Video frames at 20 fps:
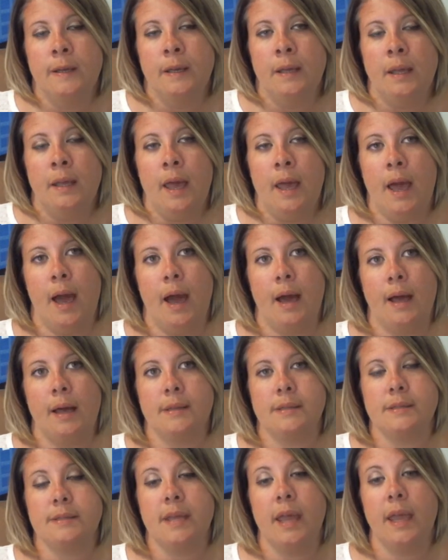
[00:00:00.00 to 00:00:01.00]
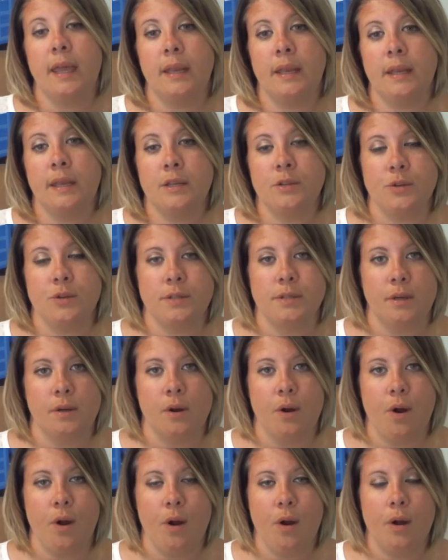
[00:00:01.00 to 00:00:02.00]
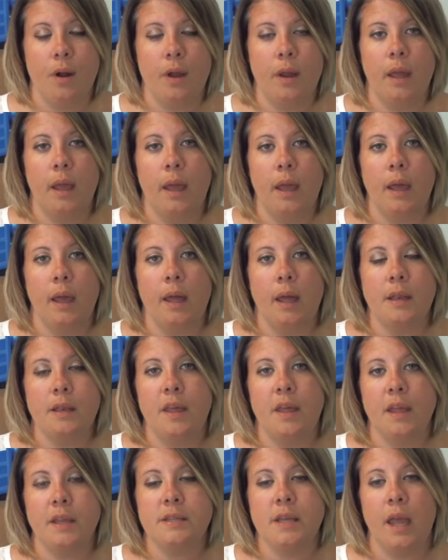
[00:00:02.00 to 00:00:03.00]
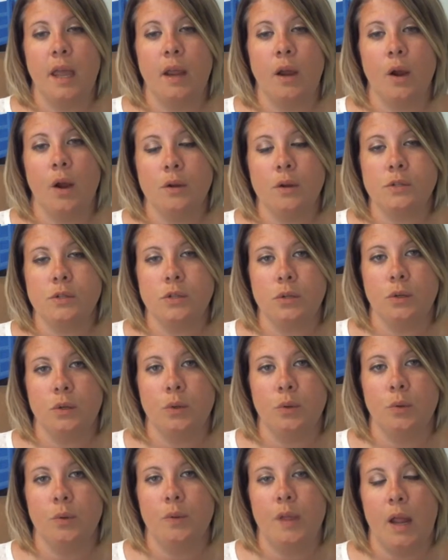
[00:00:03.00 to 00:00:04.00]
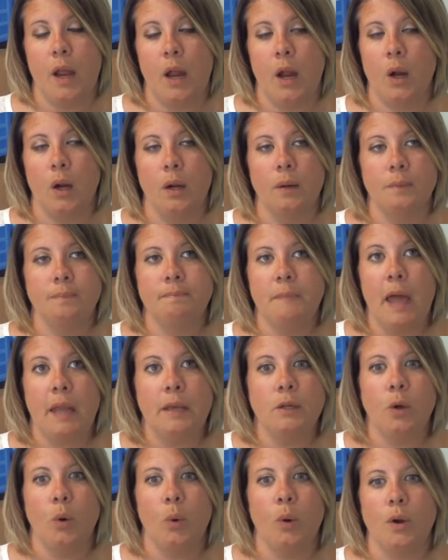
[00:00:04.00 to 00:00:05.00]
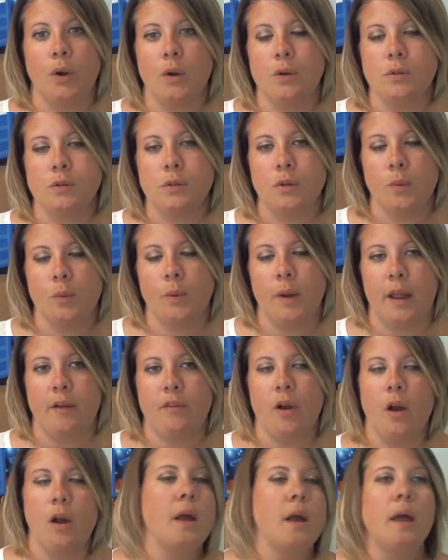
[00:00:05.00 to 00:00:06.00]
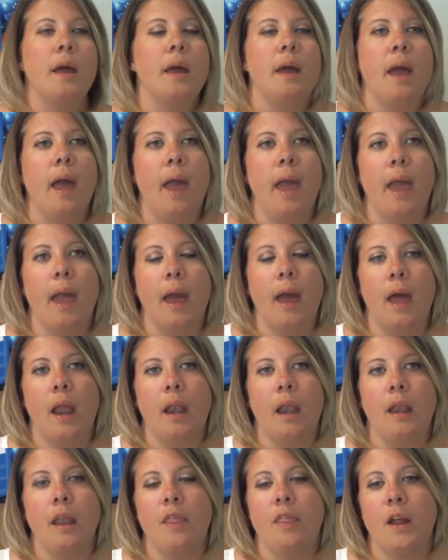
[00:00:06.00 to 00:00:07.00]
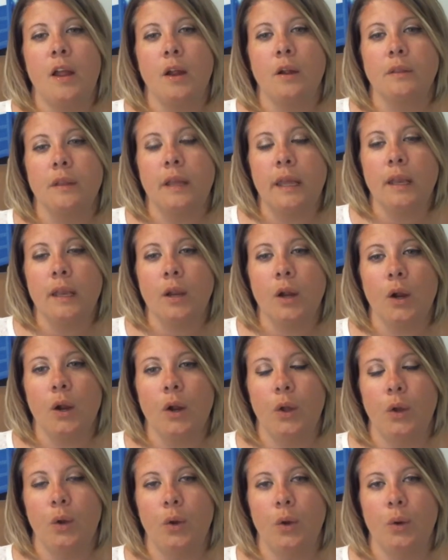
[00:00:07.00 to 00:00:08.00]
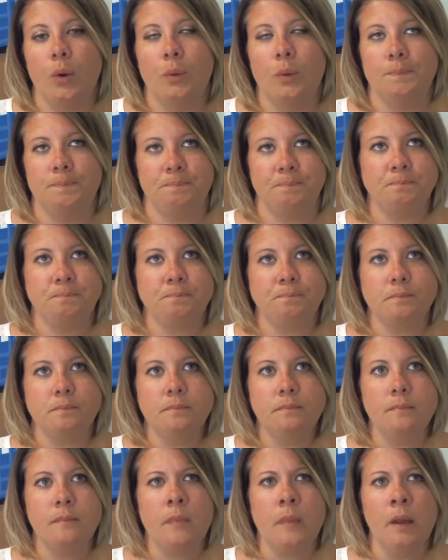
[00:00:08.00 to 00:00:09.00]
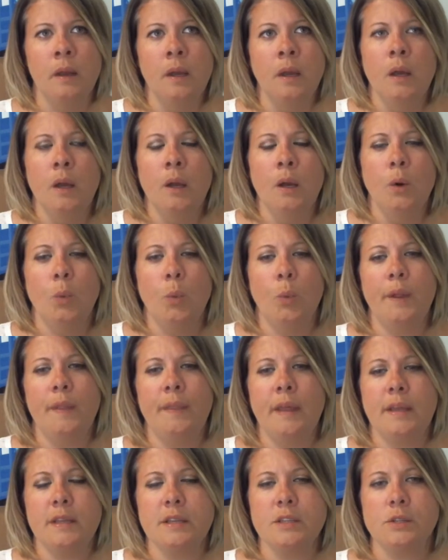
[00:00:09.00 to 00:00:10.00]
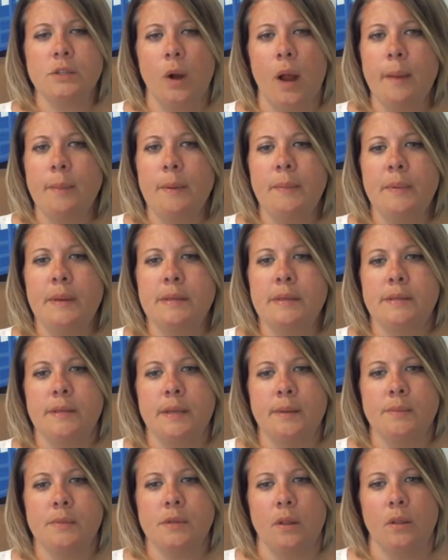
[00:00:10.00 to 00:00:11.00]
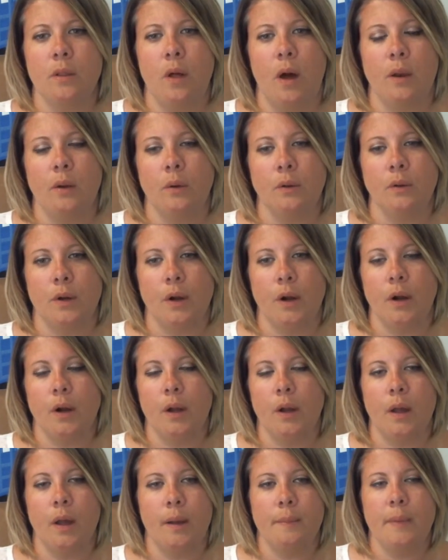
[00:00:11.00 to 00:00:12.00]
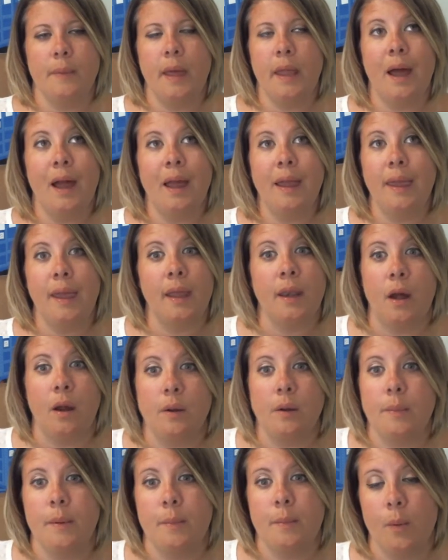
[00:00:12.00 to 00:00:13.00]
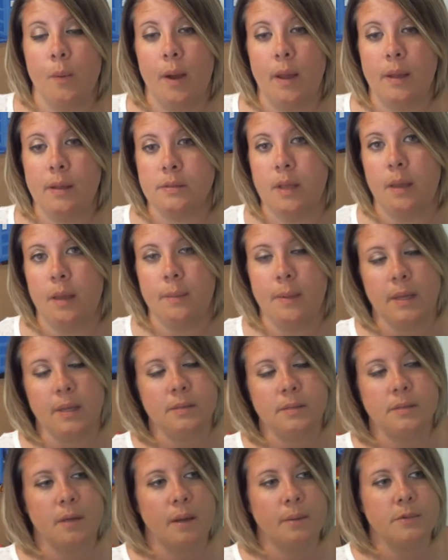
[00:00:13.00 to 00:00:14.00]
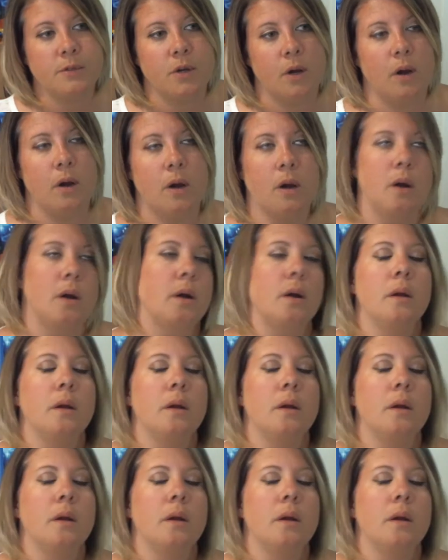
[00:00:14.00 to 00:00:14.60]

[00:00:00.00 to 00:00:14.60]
has taken an interest in her. And they take her to their headquarters or whatever. And their leader, who, when they describe him, he seems a lot older. And I cannot remember what his name is. I'm sure